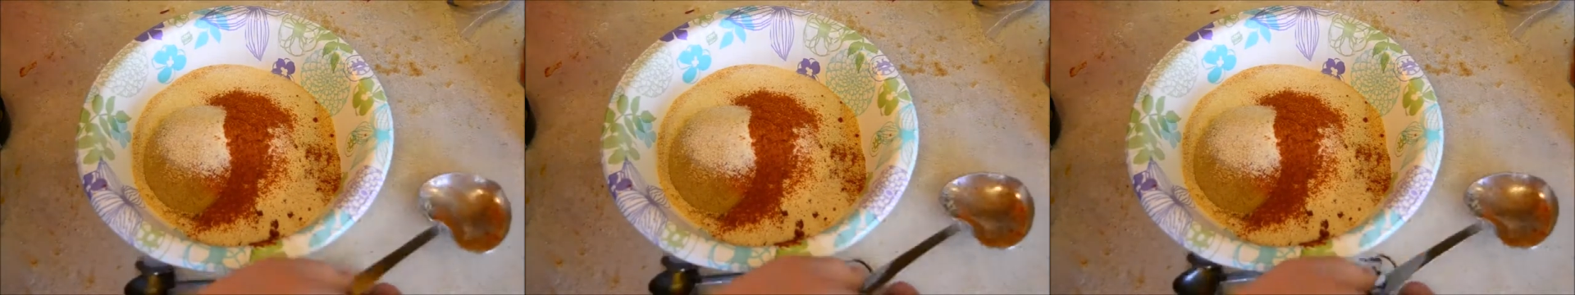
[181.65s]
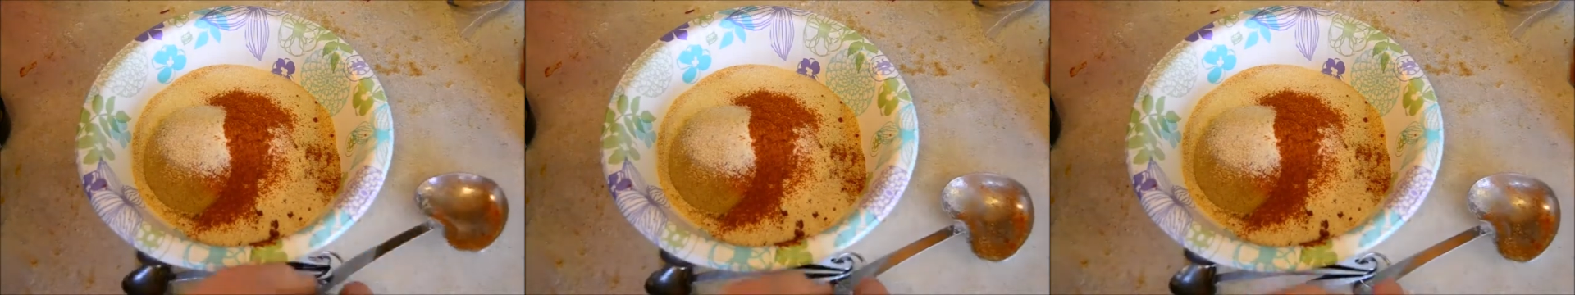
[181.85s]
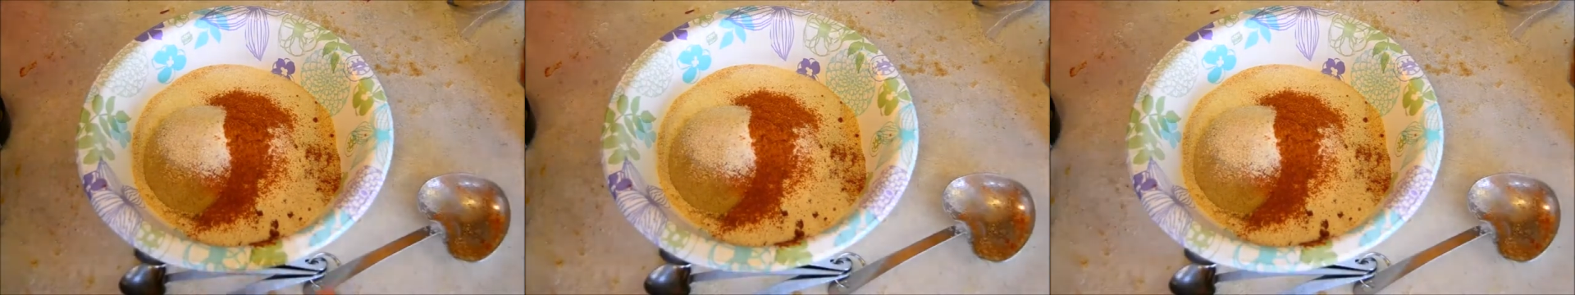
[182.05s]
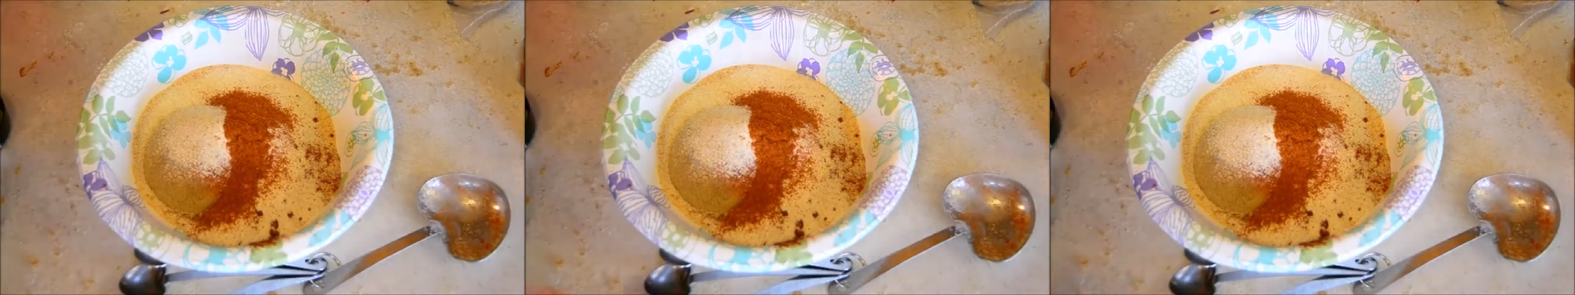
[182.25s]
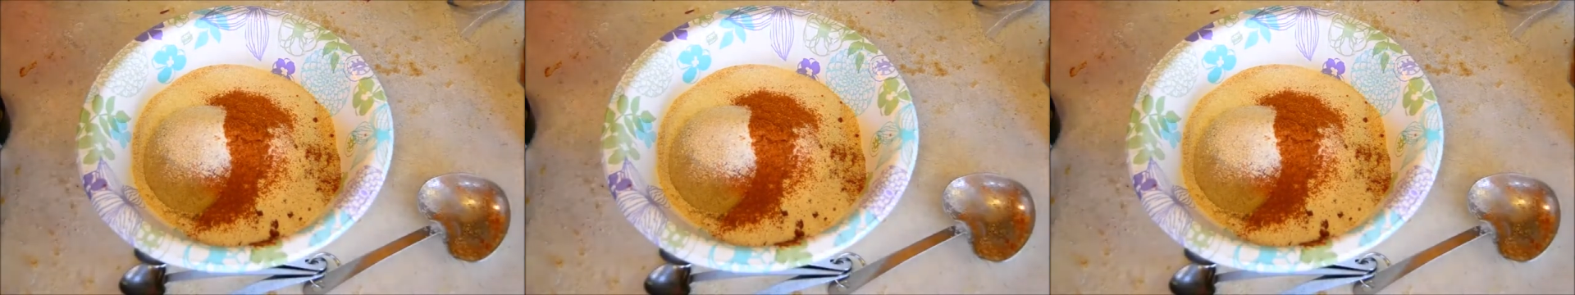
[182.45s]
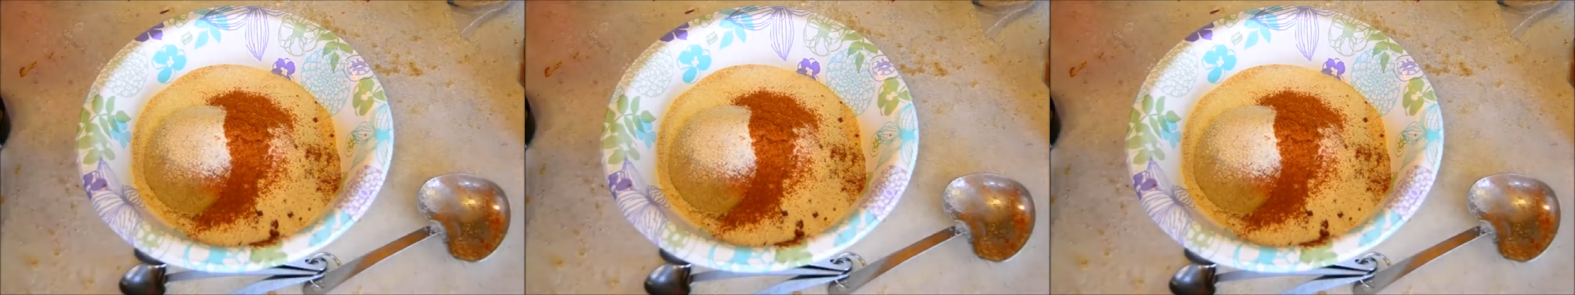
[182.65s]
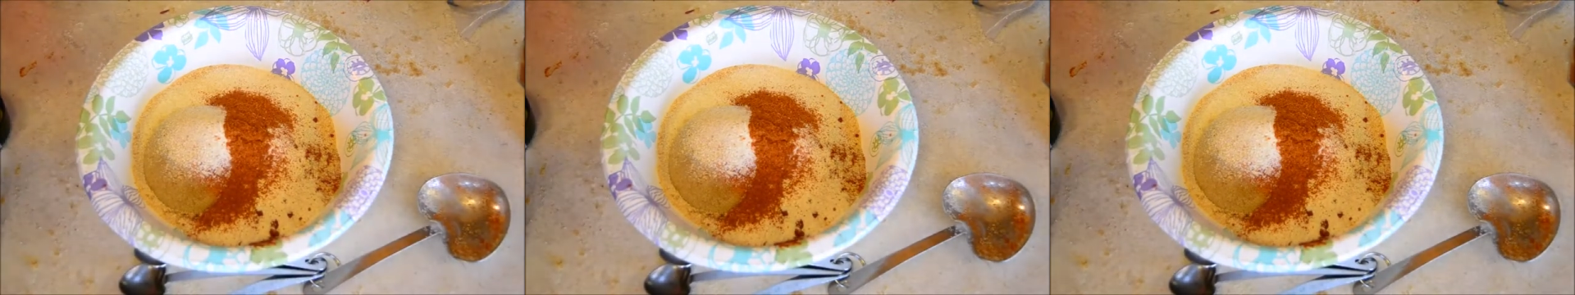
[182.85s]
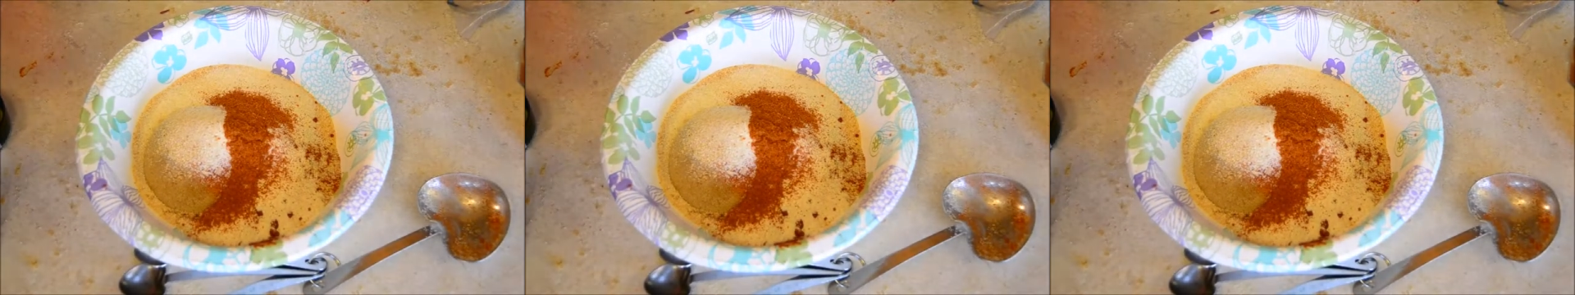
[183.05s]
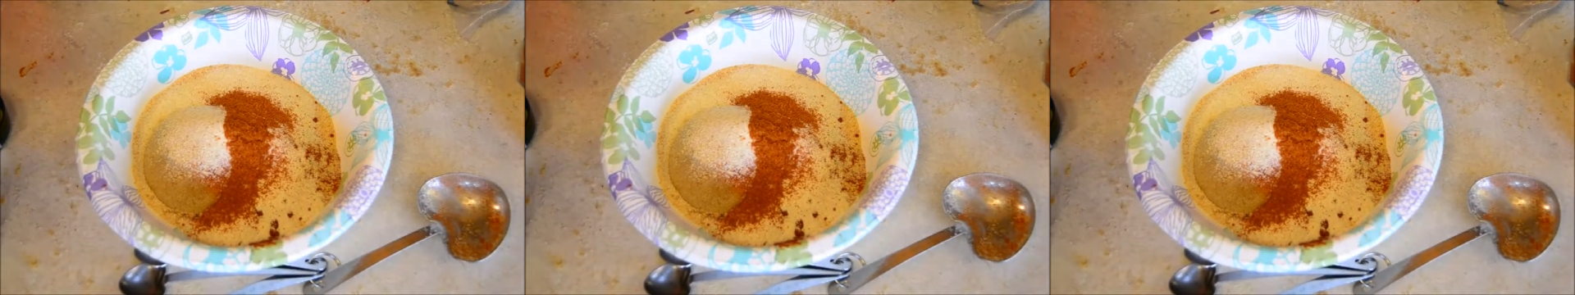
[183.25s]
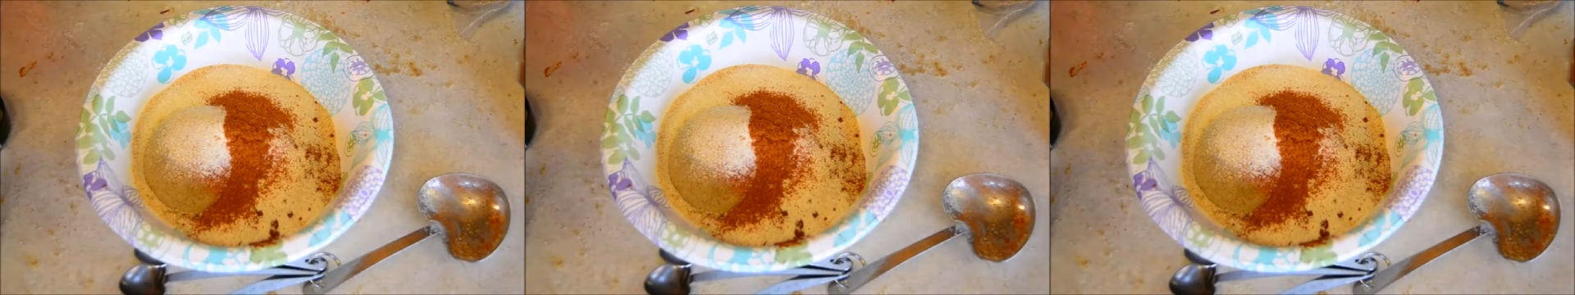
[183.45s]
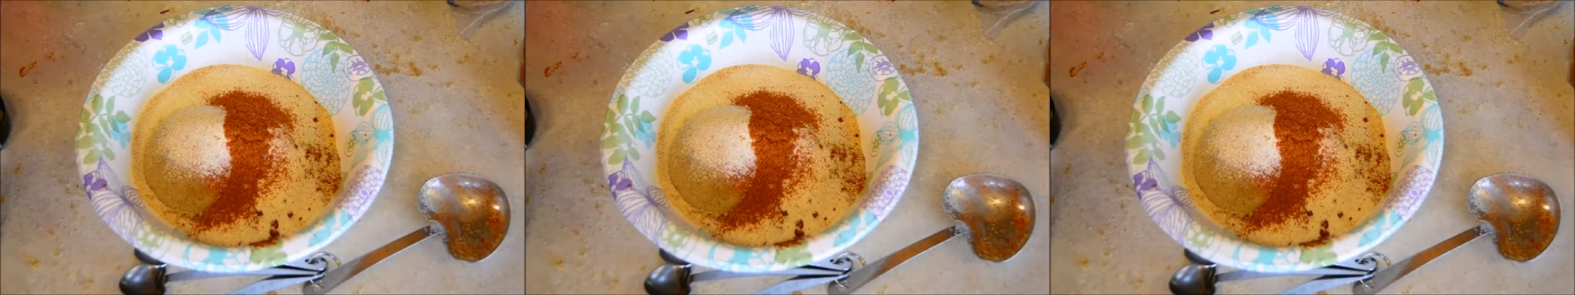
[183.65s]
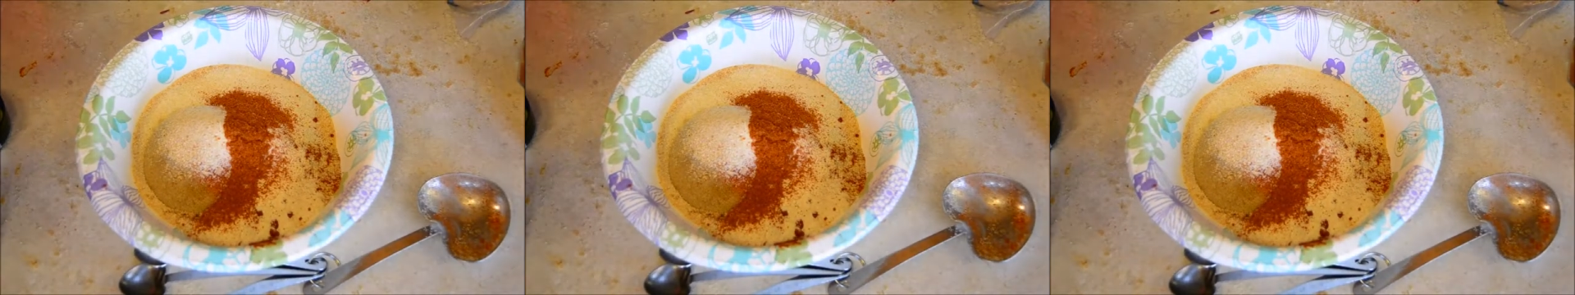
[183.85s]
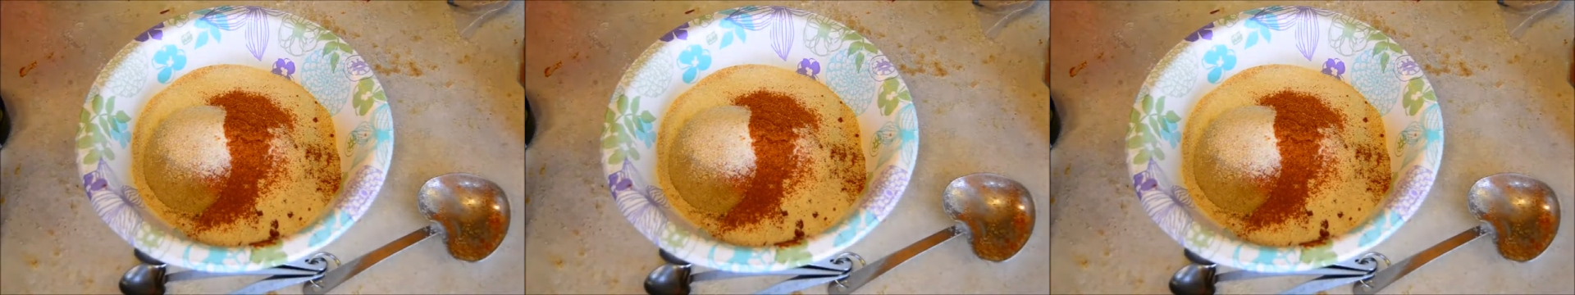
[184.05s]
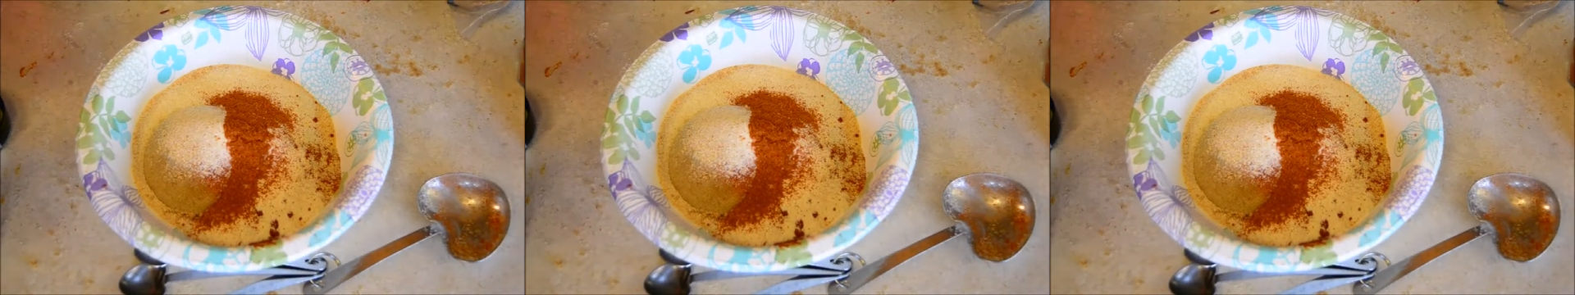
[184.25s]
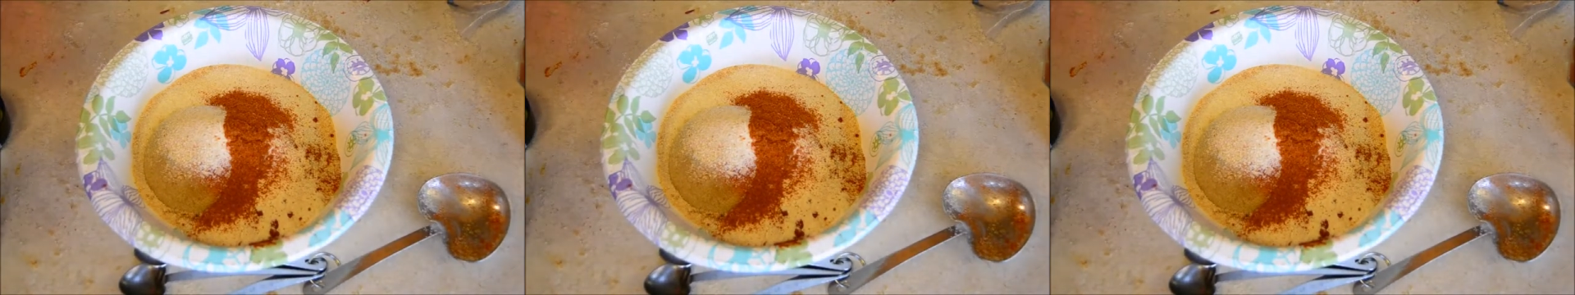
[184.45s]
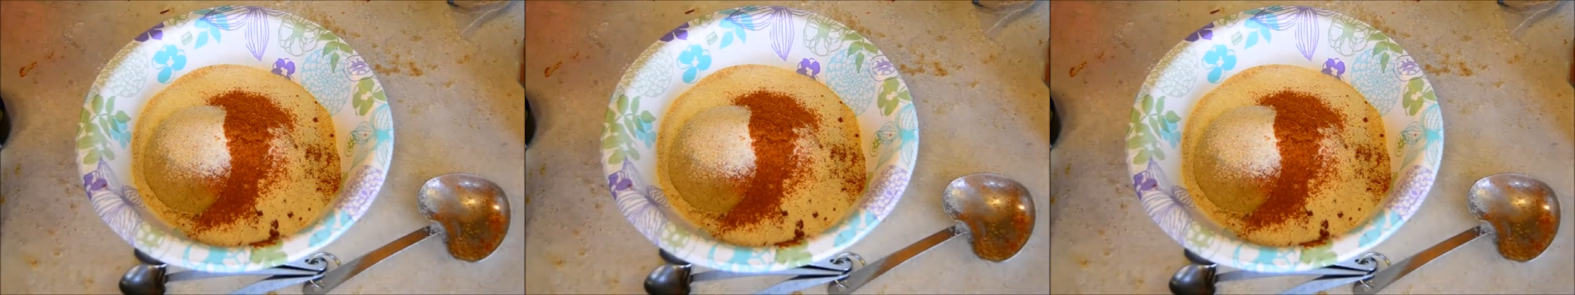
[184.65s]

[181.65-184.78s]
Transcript: [unreadable: no face in view]